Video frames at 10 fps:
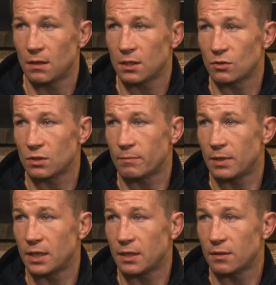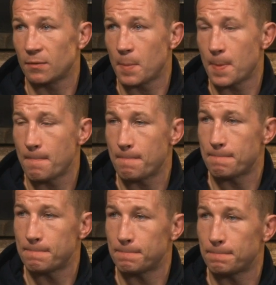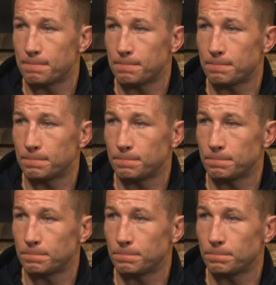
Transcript: that's ultimately yeah. it. Yeah. If um so,